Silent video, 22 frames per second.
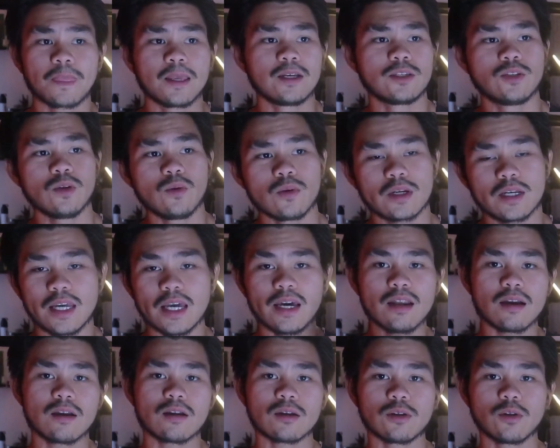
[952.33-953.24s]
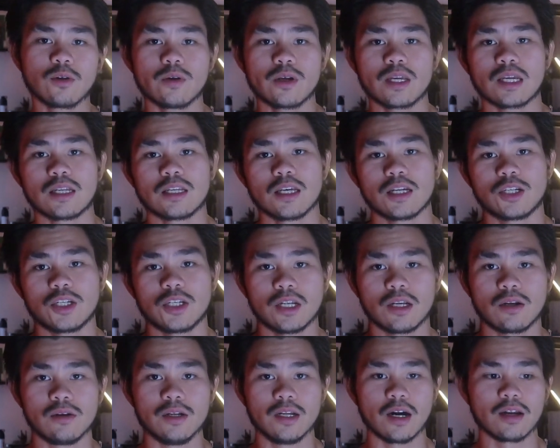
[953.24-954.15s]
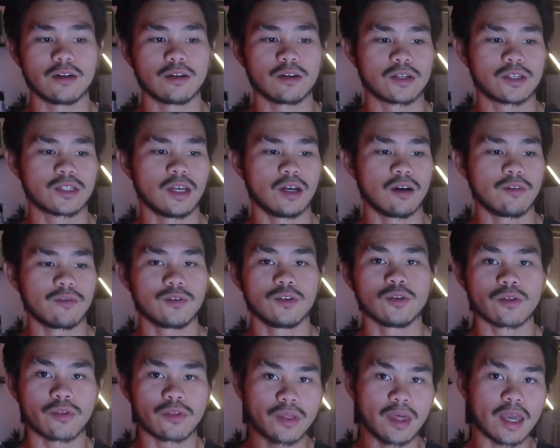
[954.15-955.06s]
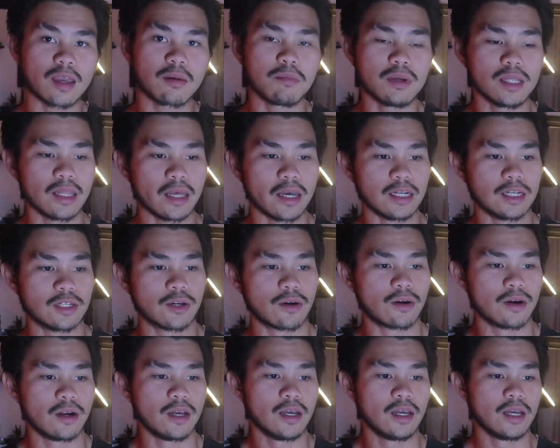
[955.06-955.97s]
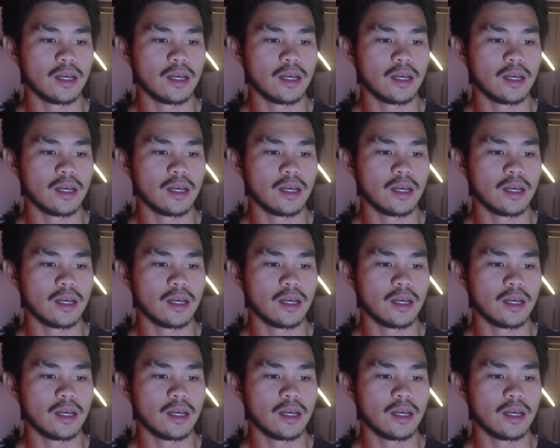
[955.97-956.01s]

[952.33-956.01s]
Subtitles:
So get a girl who can get shit done herself. You'll thank me later.